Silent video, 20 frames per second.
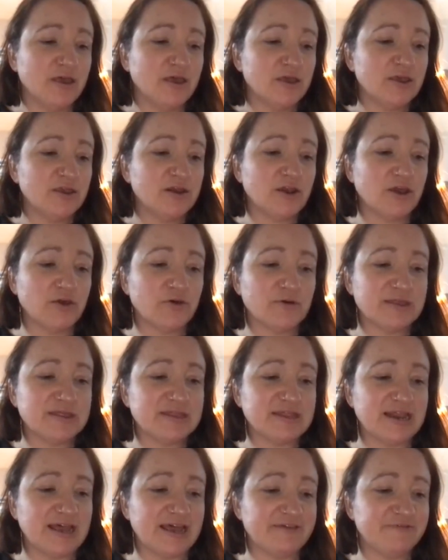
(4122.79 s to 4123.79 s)
you know, in
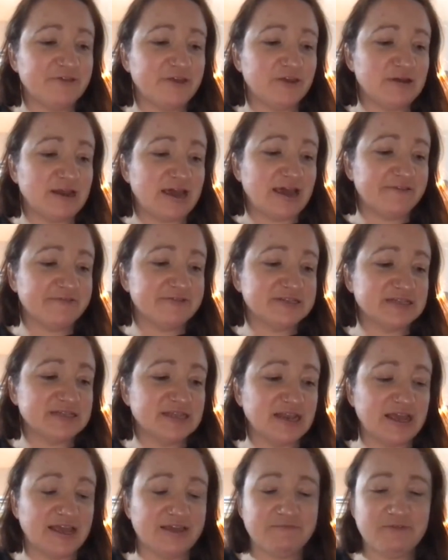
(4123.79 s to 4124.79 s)
the life you left and
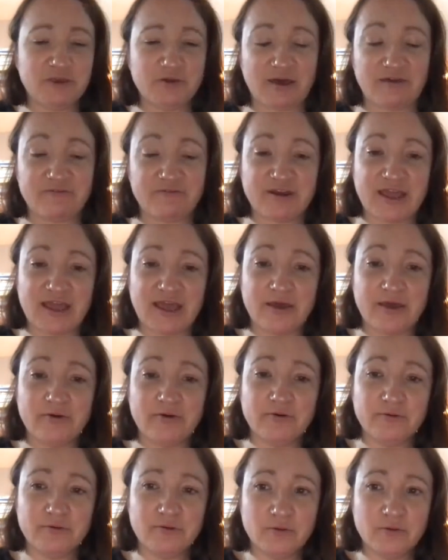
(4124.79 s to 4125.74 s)
the life you have now?